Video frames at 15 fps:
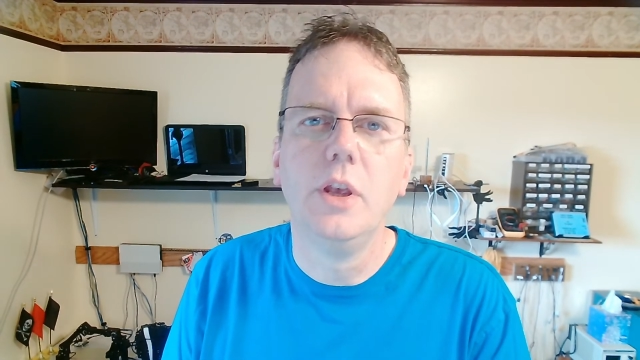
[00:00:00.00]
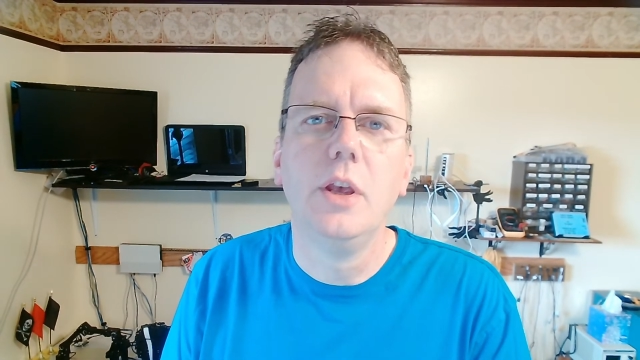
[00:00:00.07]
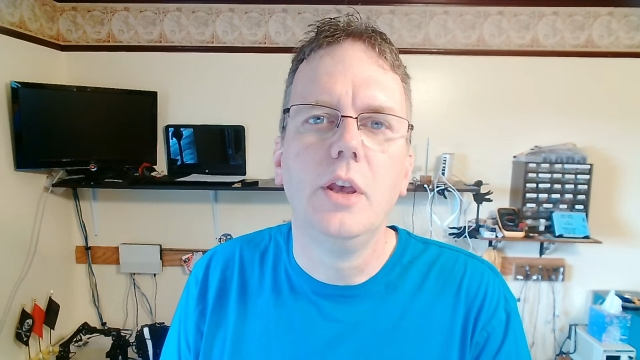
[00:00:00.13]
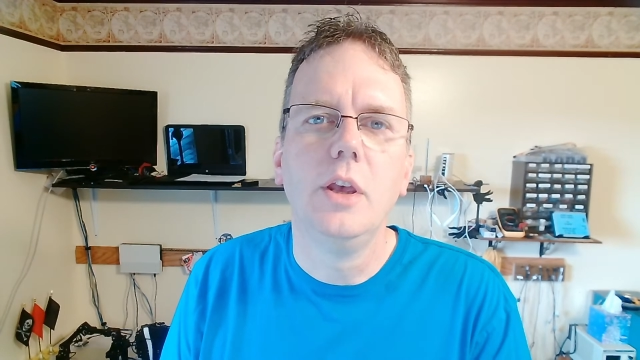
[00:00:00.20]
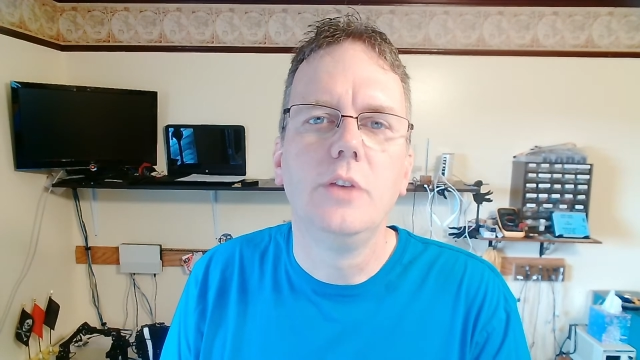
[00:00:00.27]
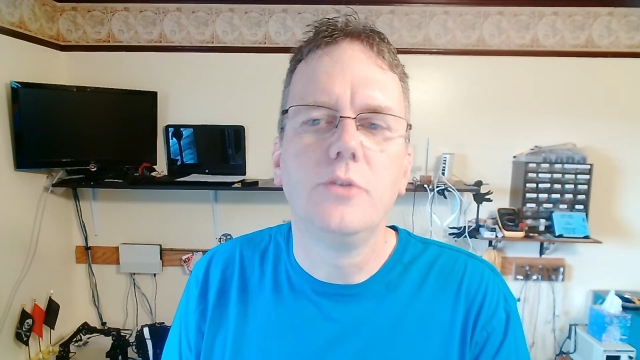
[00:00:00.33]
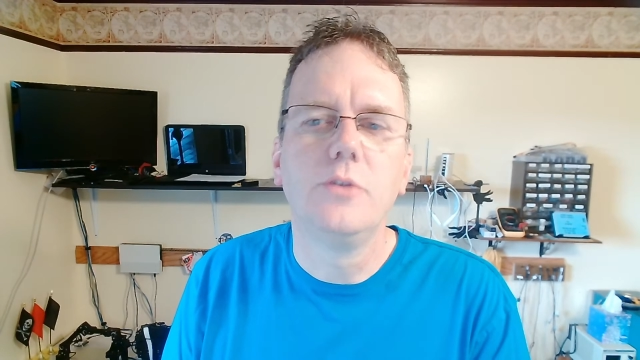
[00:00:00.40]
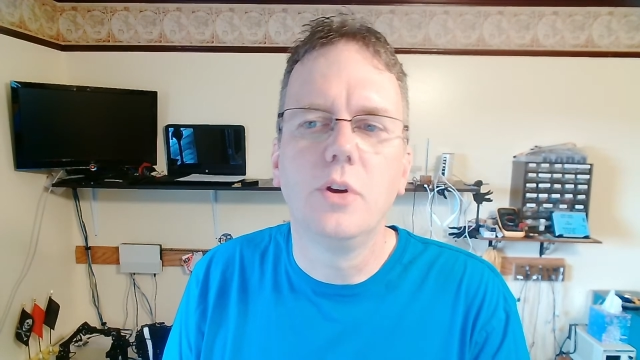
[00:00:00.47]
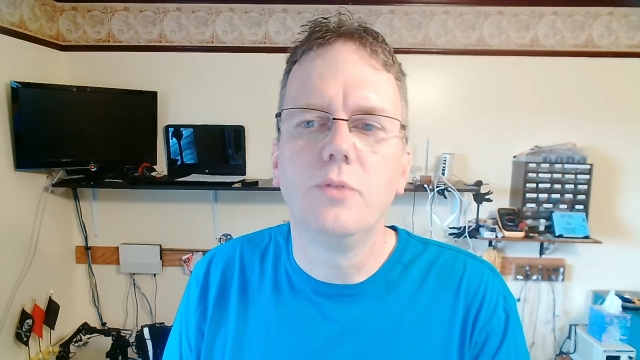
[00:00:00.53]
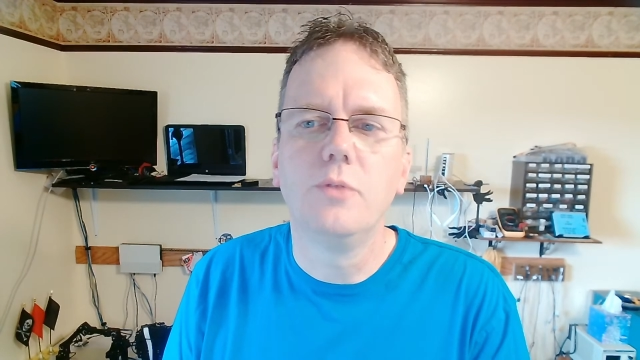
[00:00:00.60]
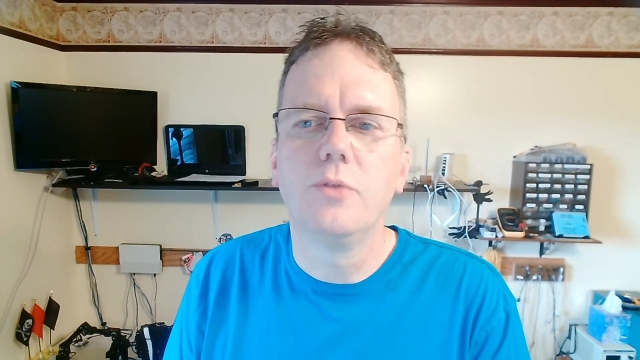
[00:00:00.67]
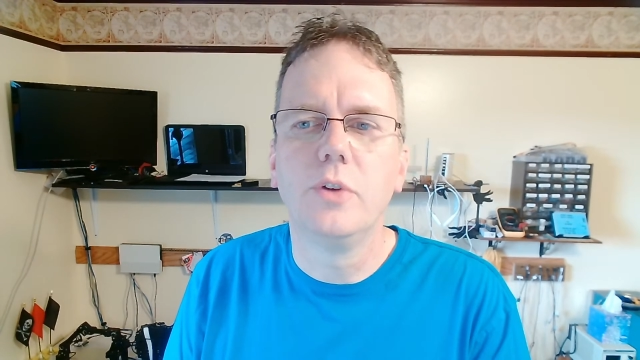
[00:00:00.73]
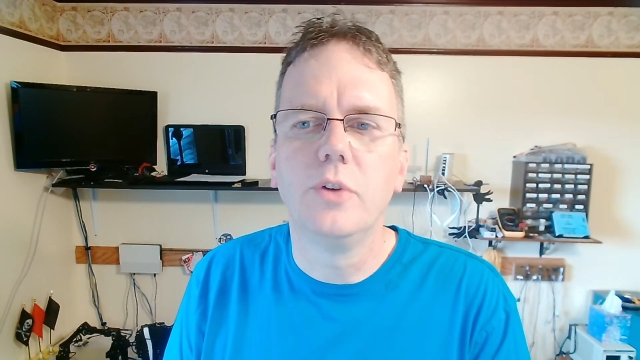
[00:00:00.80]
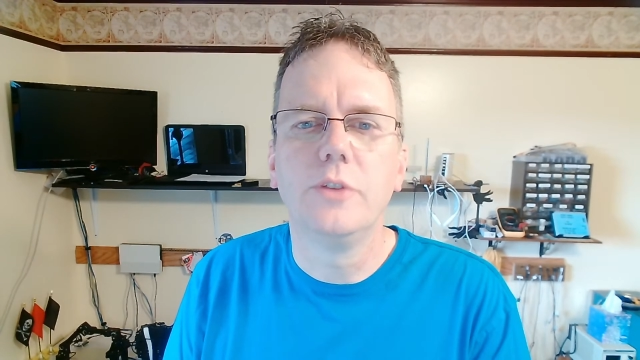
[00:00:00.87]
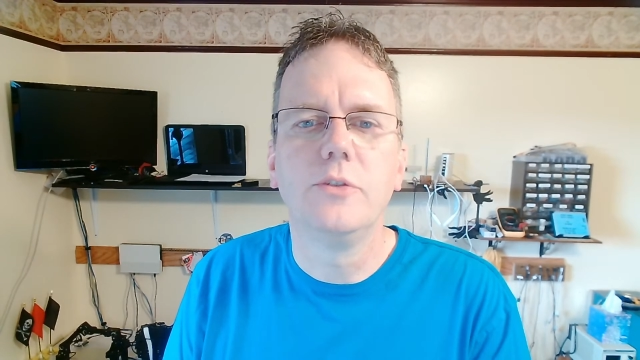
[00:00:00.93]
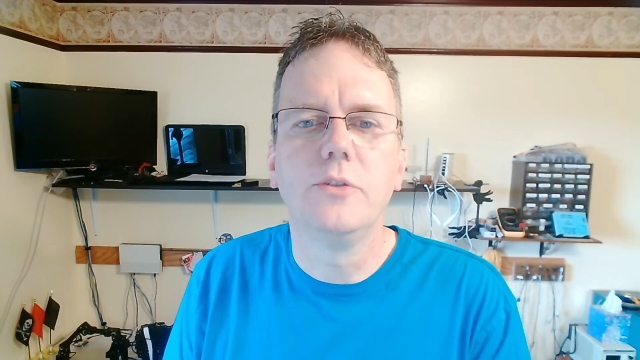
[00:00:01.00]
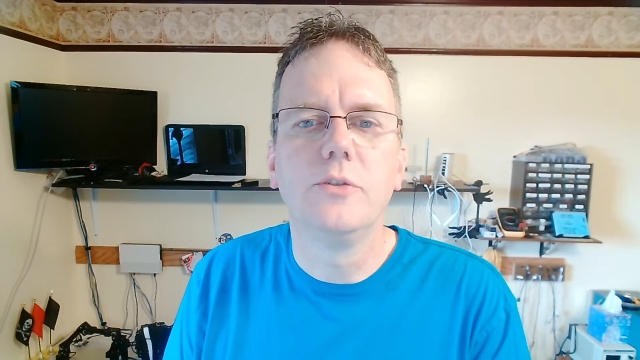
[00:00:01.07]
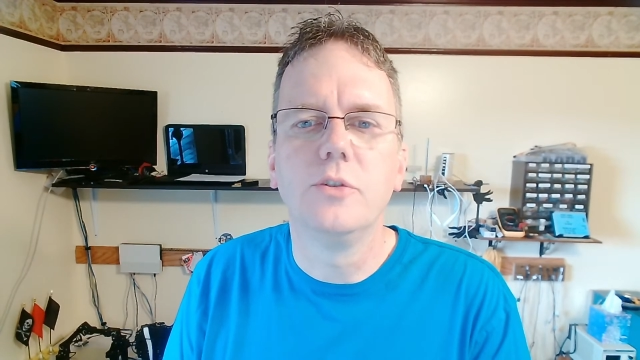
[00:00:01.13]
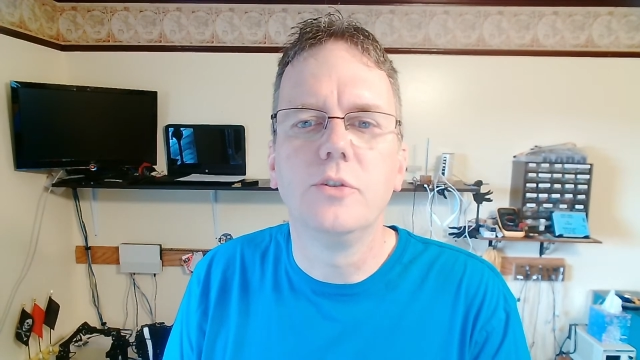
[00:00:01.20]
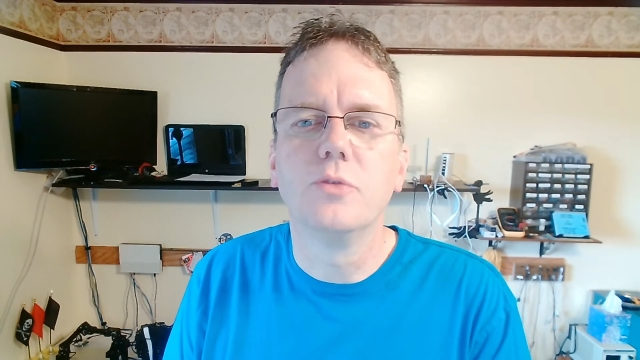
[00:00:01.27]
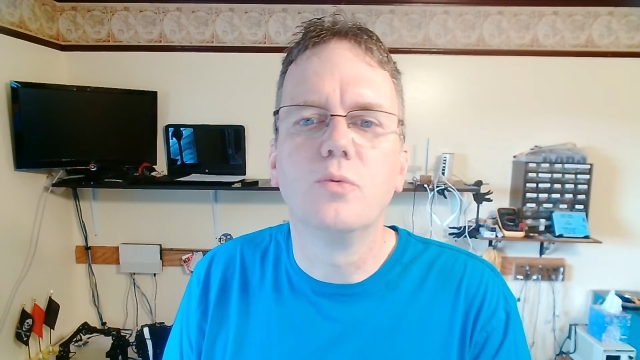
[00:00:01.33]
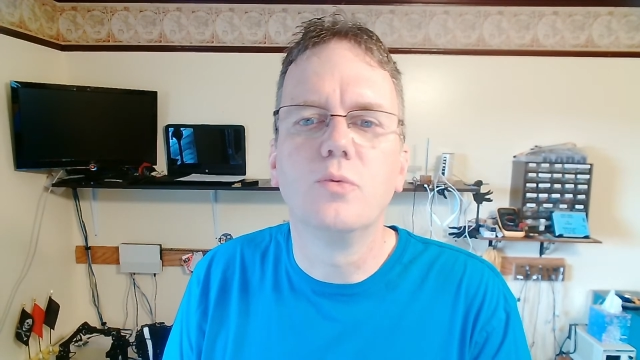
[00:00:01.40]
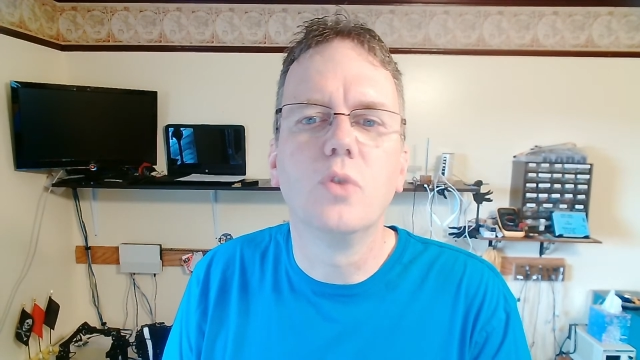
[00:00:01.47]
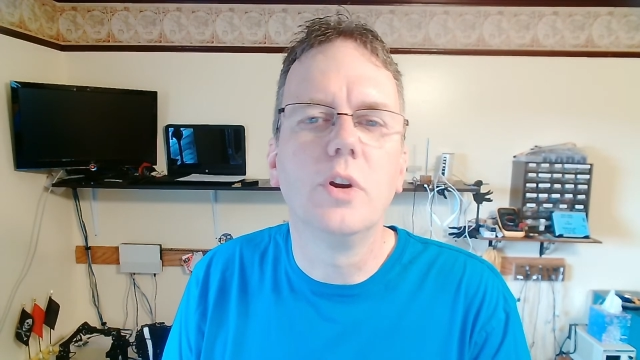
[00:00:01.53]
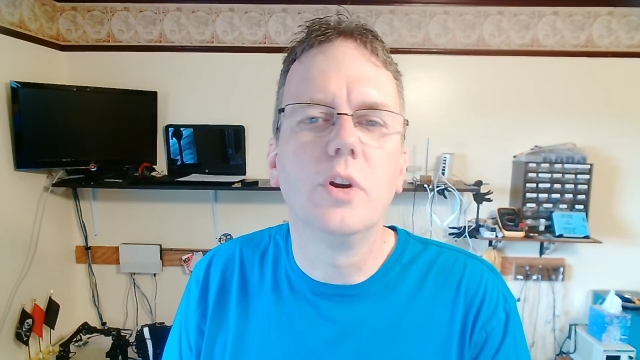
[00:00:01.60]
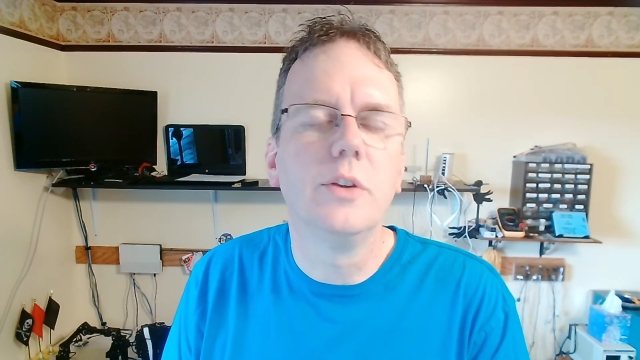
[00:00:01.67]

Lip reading: So for instance, since we're